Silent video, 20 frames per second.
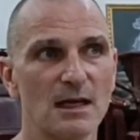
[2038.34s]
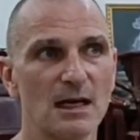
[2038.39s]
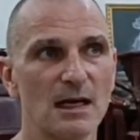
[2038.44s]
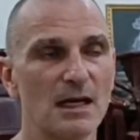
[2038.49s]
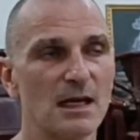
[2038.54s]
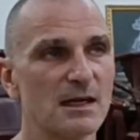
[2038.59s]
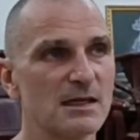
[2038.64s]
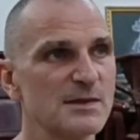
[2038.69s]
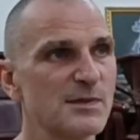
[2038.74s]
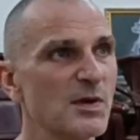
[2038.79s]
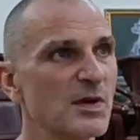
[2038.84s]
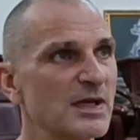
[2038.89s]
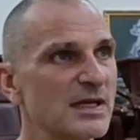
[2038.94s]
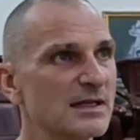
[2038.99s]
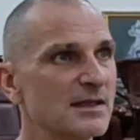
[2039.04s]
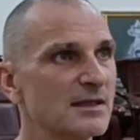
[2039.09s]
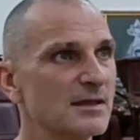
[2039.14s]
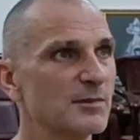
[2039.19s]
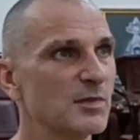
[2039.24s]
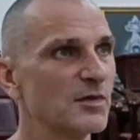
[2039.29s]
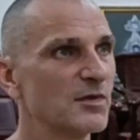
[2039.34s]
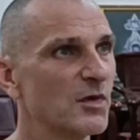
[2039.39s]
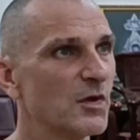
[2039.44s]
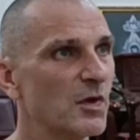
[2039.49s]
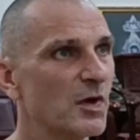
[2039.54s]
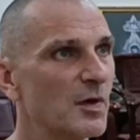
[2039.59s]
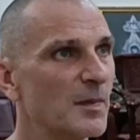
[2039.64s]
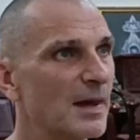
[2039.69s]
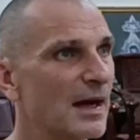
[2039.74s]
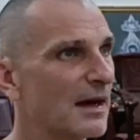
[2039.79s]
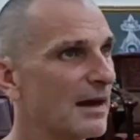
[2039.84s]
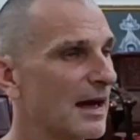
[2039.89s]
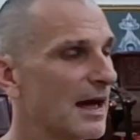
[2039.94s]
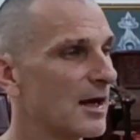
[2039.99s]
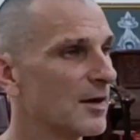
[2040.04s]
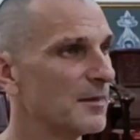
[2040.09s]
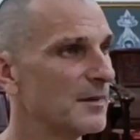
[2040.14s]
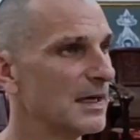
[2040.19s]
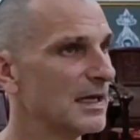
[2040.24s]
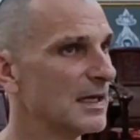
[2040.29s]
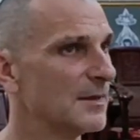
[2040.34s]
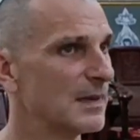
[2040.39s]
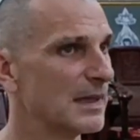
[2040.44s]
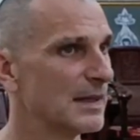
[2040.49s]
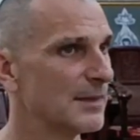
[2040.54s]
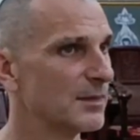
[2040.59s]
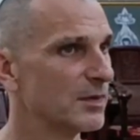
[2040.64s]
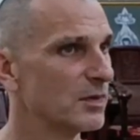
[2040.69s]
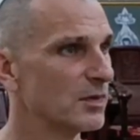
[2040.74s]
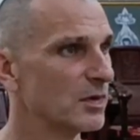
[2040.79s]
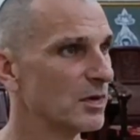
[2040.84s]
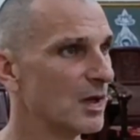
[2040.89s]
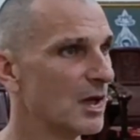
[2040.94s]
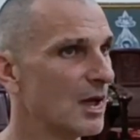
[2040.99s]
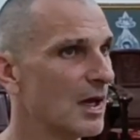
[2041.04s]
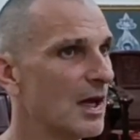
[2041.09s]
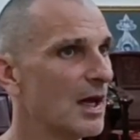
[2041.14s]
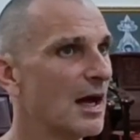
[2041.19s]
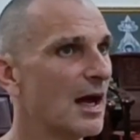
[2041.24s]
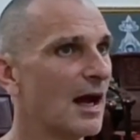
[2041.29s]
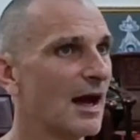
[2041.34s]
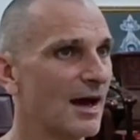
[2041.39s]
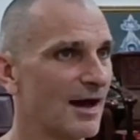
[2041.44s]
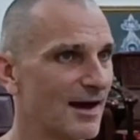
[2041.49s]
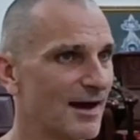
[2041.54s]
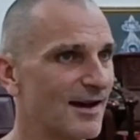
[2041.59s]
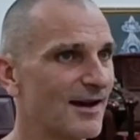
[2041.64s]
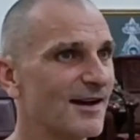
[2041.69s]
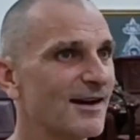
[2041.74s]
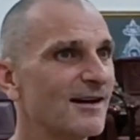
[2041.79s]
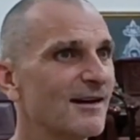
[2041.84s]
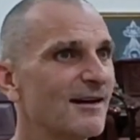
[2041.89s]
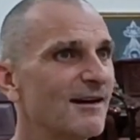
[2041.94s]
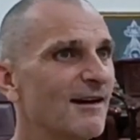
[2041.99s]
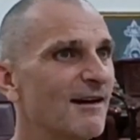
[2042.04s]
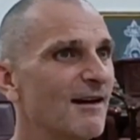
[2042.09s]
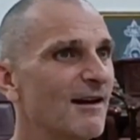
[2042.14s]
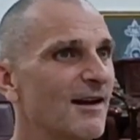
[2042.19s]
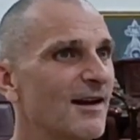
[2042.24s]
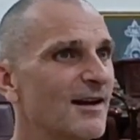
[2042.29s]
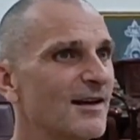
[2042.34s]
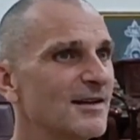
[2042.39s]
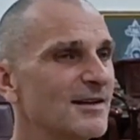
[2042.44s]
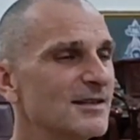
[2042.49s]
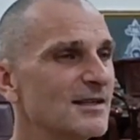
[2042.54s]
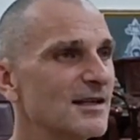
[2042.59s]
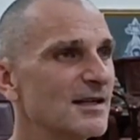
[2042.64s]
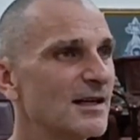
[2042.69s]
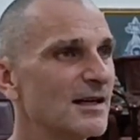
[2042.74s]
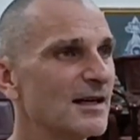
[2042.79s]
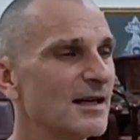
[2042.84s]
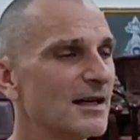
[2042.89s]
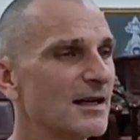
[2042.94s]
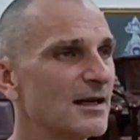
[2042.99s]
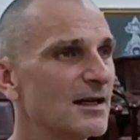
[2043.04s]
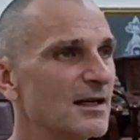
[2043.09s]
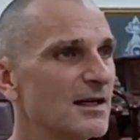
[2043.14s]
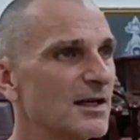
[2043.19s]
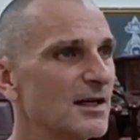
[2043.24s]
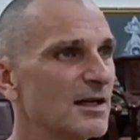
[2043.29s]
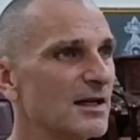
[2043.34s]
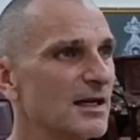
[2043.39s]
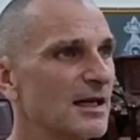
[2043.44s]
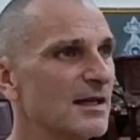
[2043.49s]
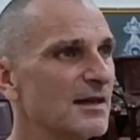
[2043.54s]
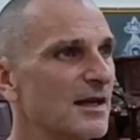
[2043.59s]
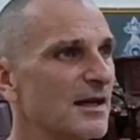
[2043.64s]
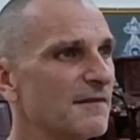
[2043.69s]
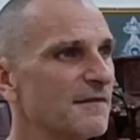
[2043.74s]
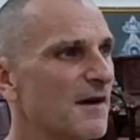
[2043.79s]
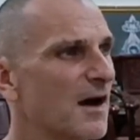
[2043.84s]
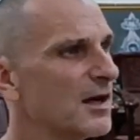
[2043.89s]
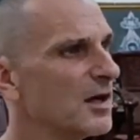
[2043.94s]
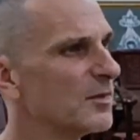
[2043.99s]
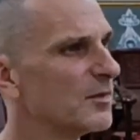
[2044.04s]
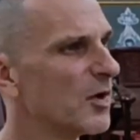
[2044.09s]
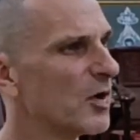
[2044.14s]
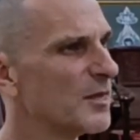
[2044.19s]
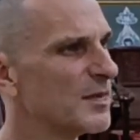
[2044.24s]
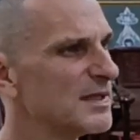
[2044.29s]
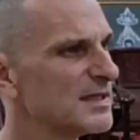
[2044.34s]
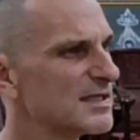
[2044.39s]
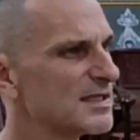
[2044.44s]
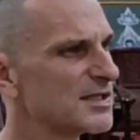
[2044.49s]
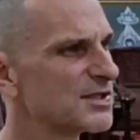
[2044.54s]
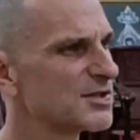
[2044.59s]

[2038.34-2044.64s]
And I spoke before about how many people are in their final moments